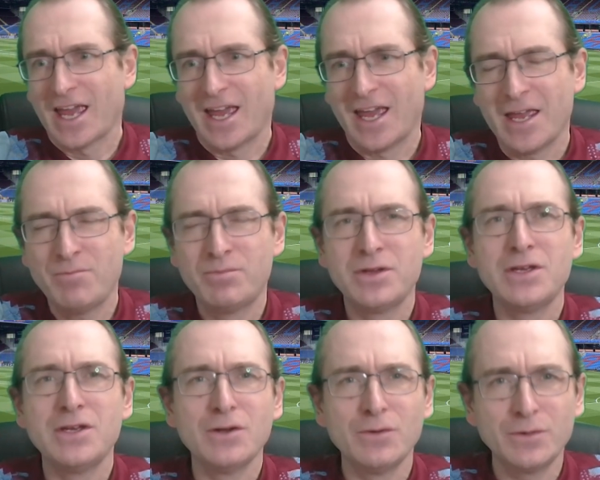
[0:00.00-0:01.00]
a
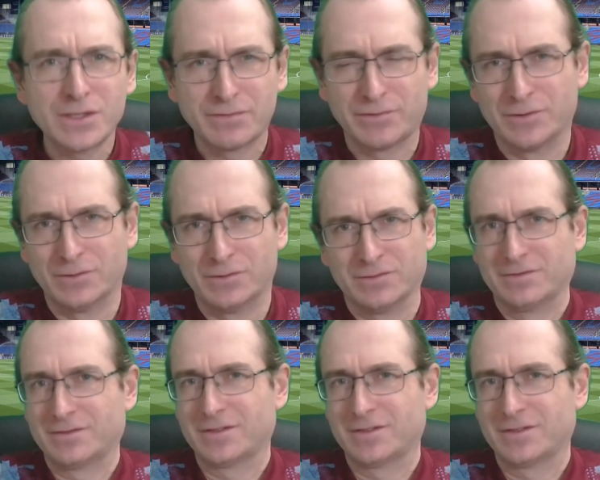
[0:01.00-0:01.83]
beautiful